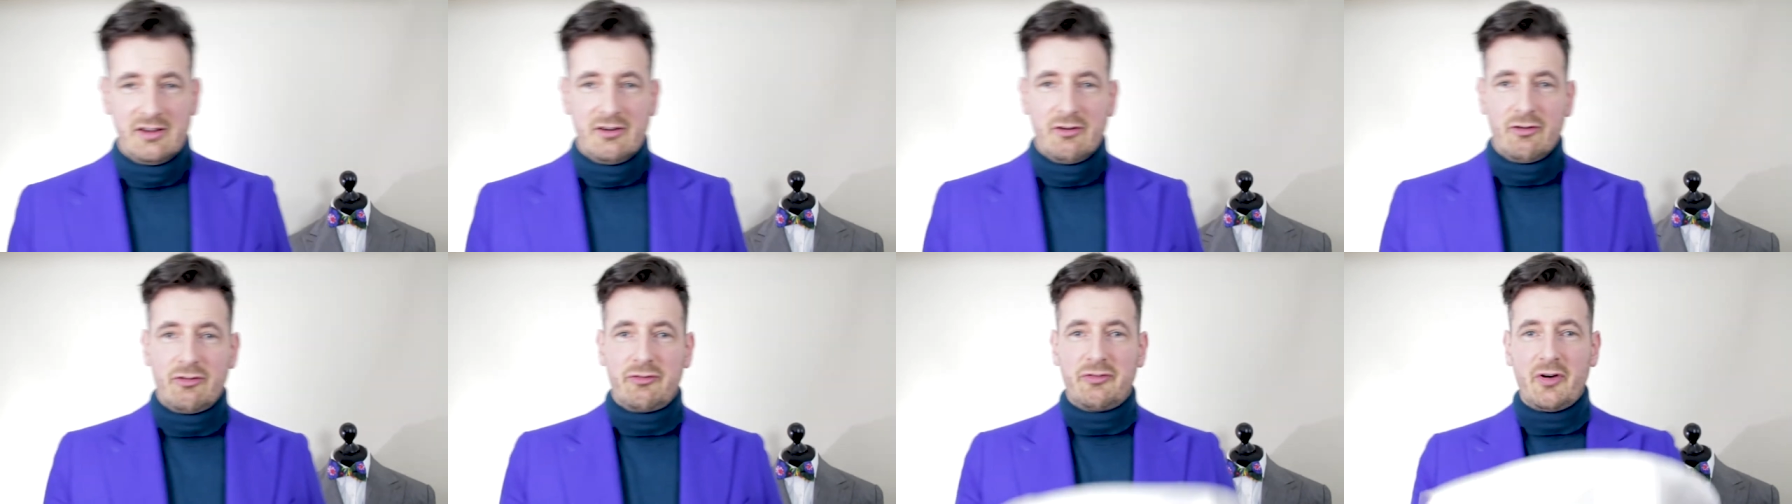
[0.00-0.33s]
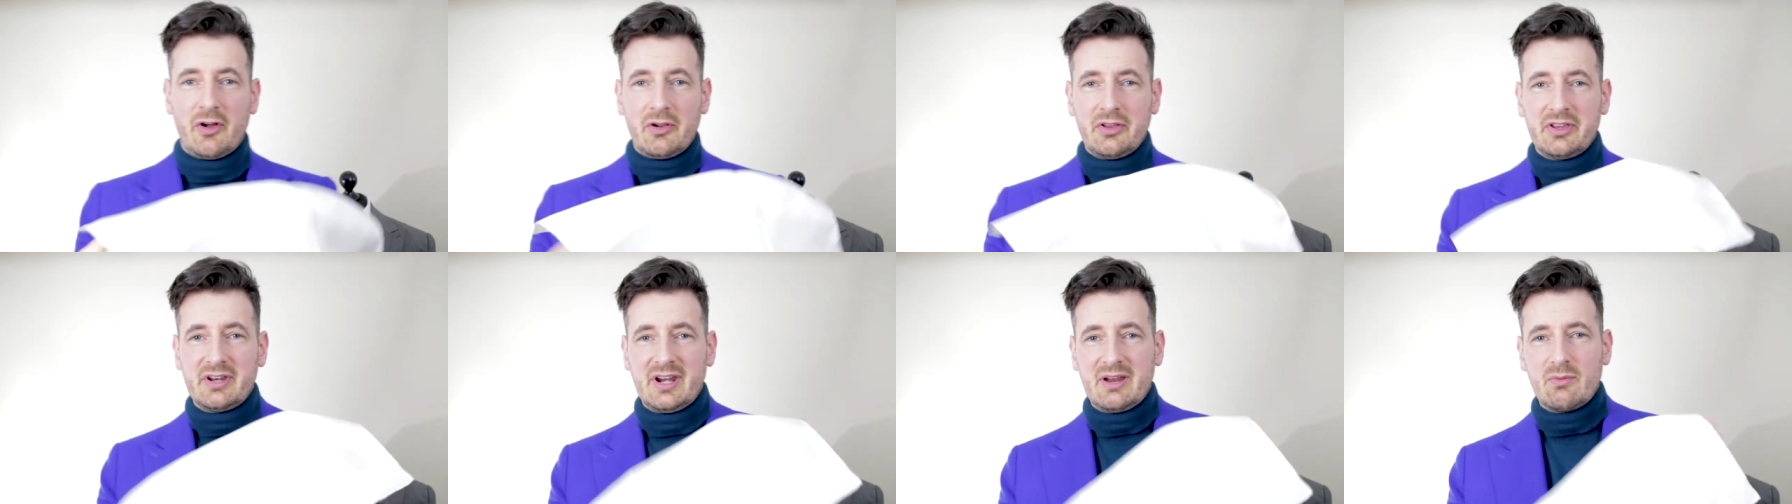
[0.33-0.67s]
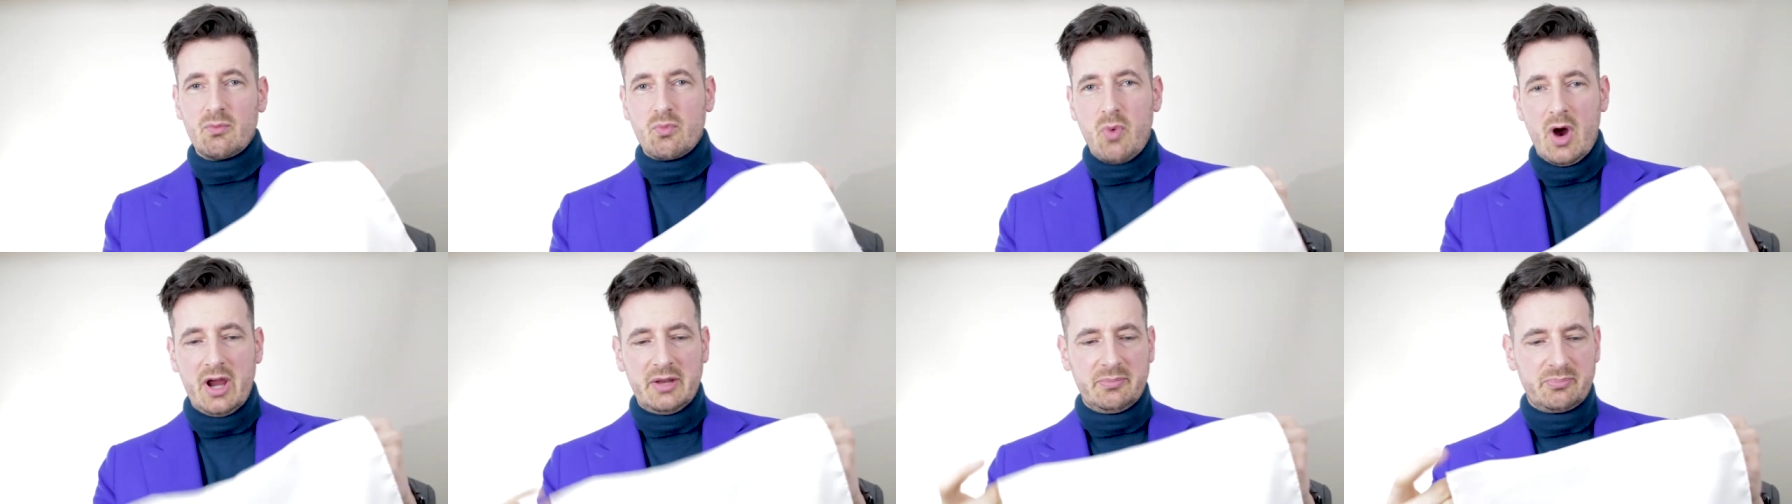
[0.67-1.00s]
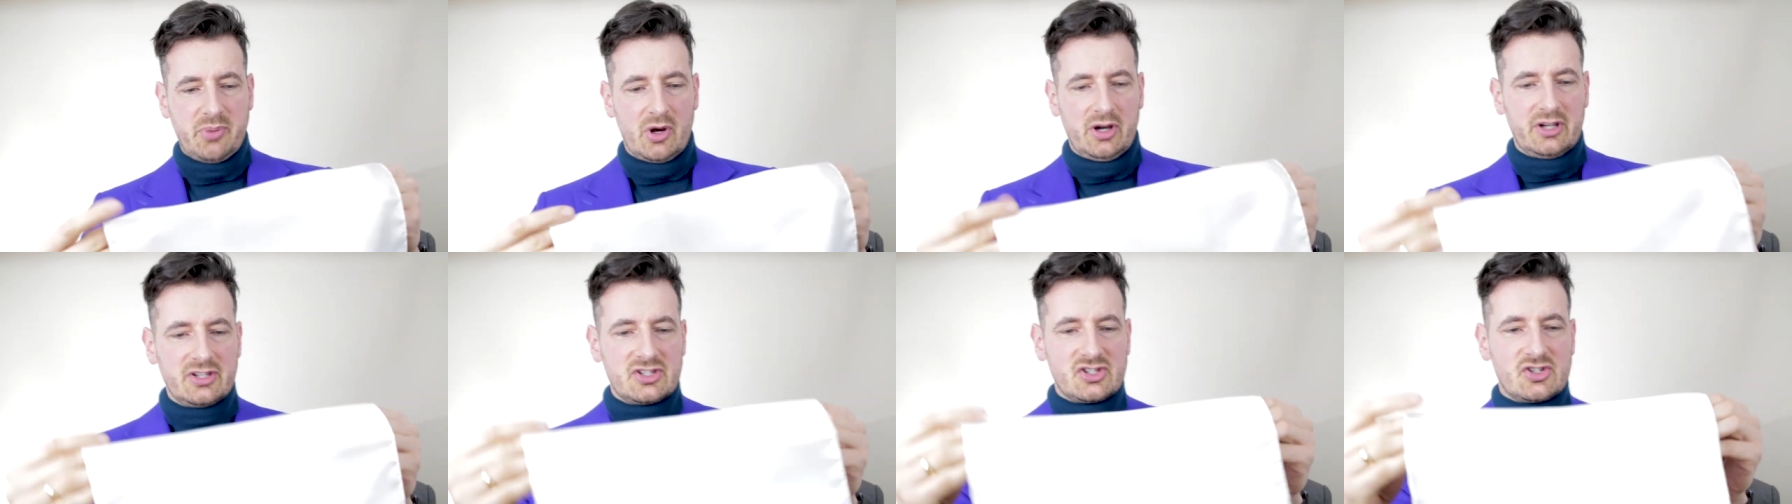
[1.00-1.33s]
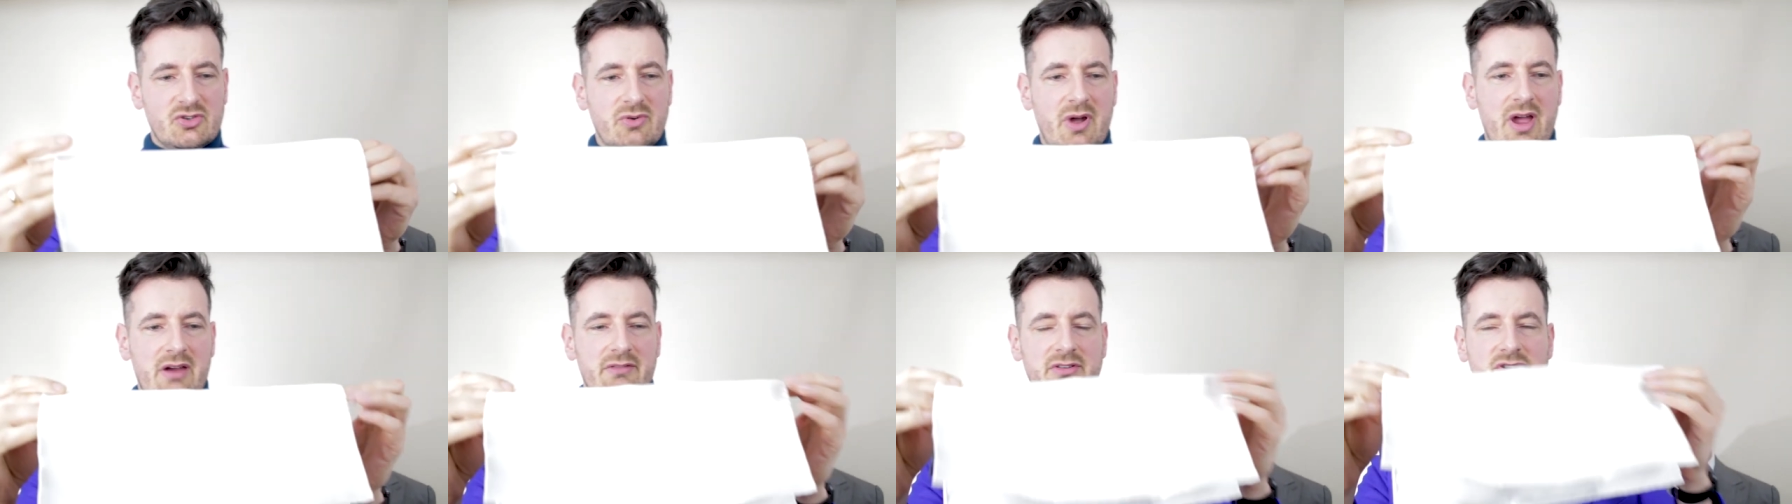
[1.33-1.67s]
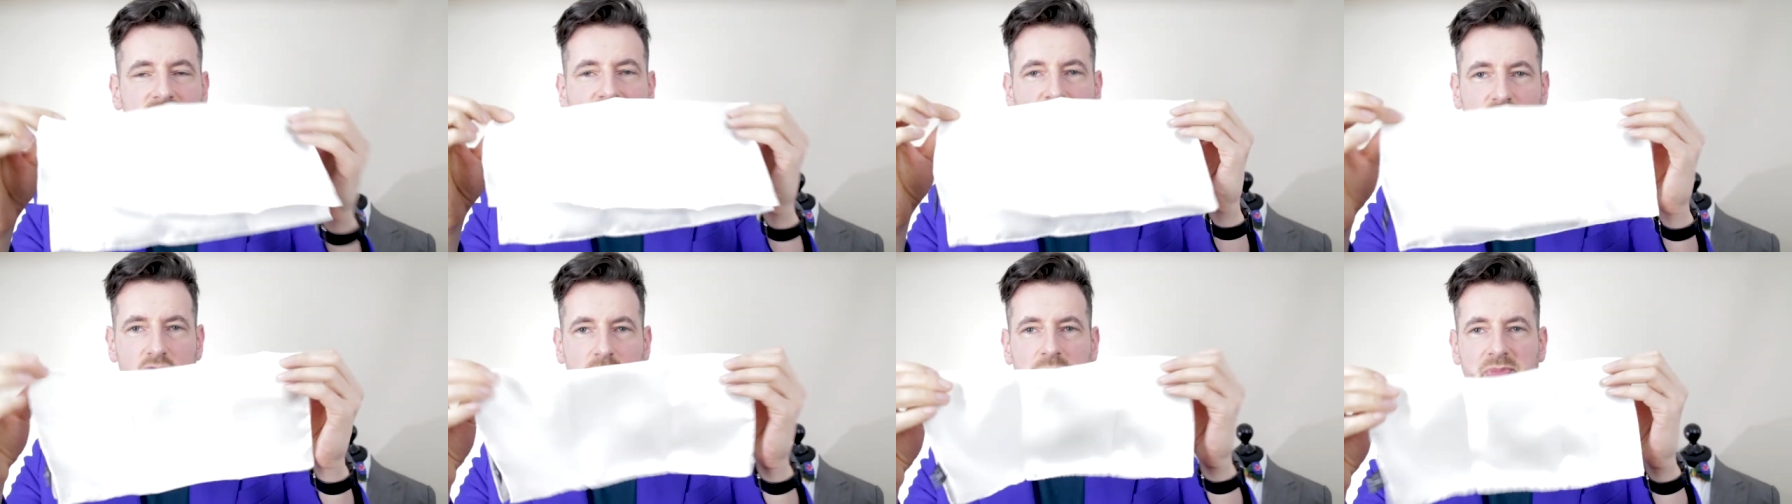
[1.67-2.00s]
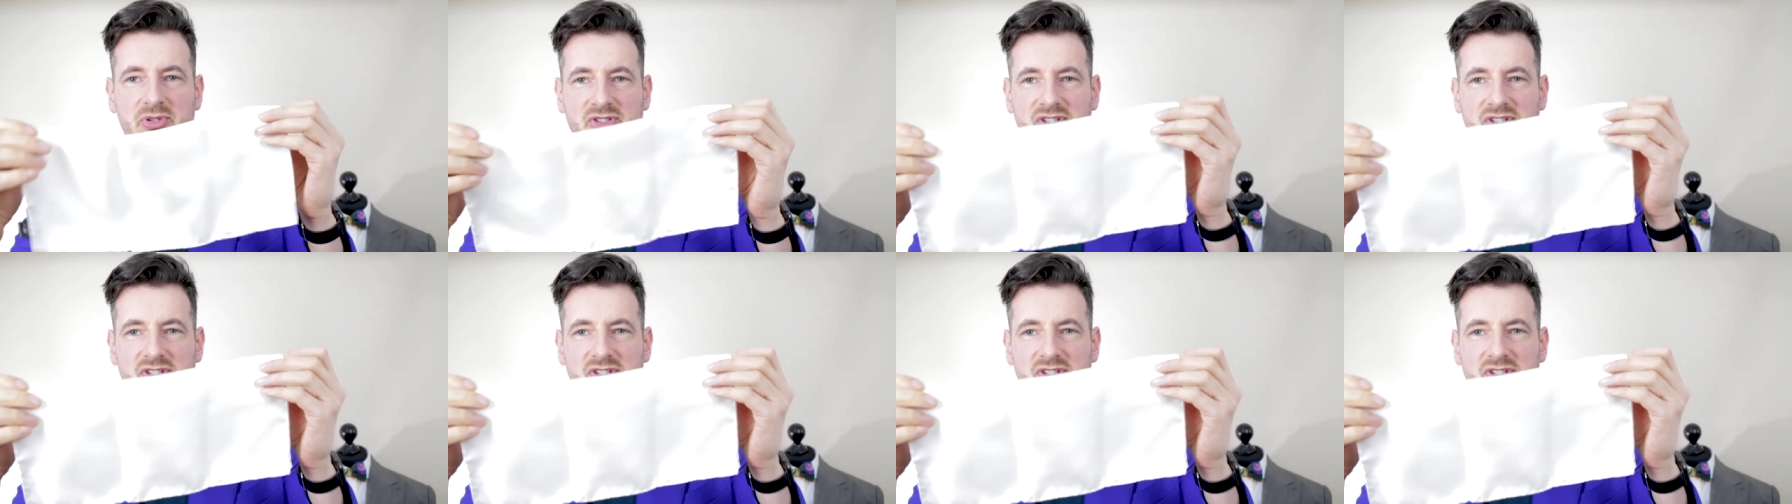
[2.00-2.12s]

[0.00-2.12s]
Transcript: Folding a white pocket square is super